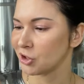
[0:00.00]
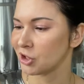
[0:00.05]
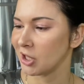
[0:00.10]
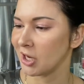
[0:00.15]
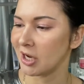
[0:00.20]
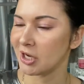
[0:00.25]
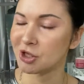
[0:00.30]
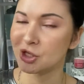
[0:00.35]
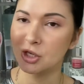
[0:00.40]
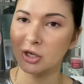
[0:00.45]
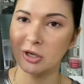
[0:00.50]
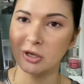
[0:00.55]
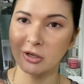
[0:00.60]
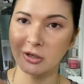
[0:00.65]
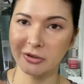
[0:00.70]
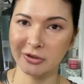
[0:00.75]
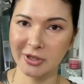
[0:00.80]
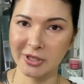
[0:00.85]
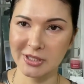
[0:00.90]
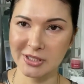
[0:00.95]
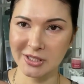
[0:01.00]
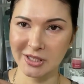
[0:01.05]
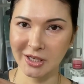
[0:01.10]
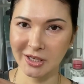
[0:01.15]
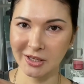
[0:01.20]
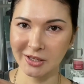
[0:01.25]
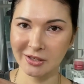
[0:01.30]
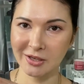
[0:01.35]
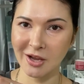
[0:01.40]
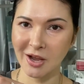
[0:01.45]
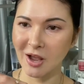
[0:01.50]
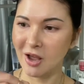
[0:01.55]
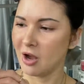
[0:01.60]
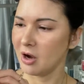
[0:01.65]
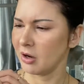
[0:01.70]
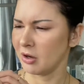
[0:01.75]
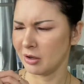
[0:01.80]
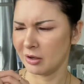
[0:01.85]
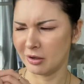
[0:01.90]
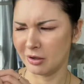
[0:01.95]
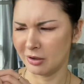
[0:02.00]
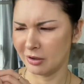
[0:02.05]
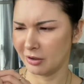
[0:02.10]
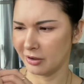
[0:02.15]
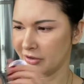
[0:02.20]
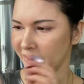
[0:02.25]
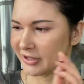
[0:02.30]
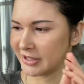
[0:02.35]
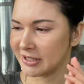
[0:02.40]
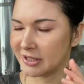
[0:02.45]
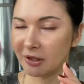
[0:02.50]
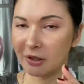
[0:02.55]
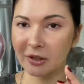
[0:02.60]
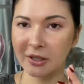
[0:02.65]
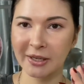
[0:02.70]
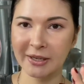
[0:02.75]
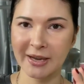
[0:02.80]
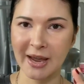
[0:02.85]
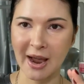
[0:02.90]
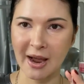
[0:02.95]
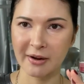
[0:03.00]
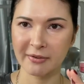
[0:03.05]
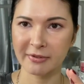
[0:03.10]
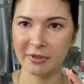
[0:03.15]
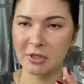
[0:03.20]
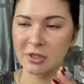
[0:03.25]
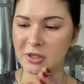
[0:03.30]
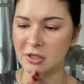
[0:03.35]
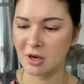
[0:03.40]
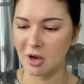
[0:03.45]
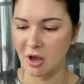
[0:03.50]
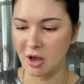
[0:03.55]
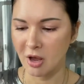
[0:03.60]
Toucher, the skin, the silk canvas.